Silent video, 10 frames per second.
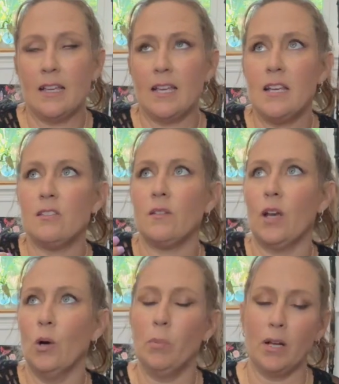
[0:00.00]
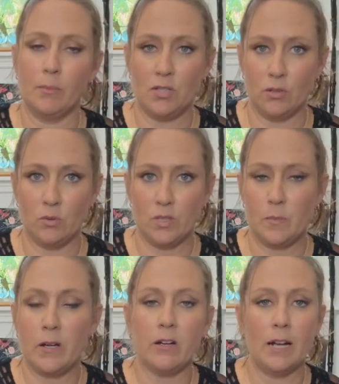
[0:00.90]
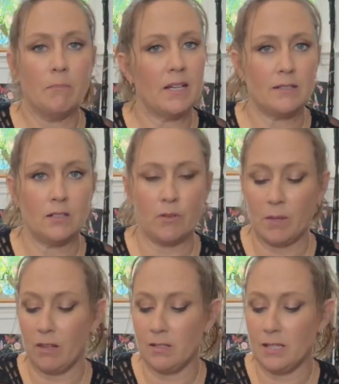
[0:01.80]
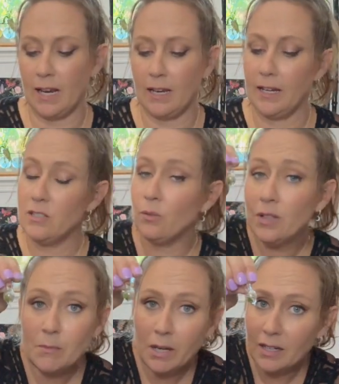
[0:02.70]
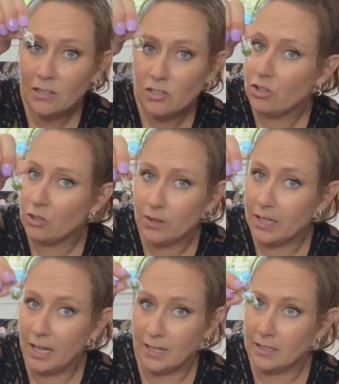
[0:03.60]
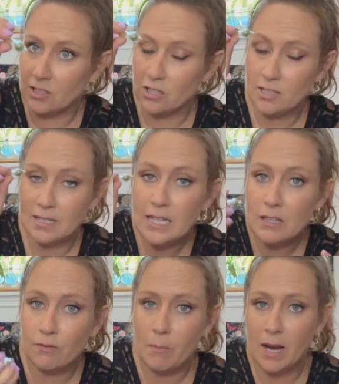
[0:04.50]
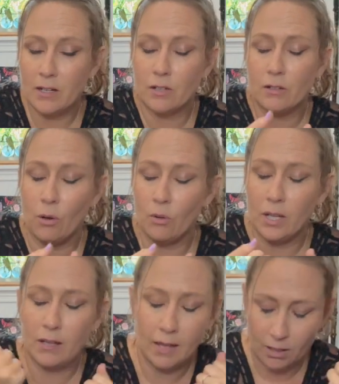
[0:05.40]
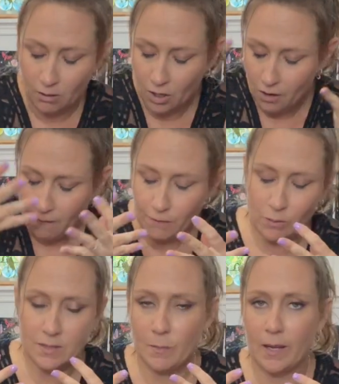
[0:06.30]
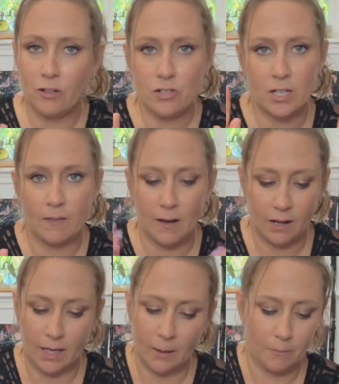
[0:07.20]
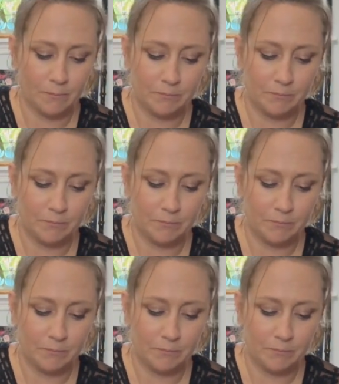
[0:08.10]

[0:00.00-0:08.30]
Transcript: easily open up to spirit and message from the other side. And I don't need much to connect. I just need the reminder, hold it, like focus my energy, and there I am.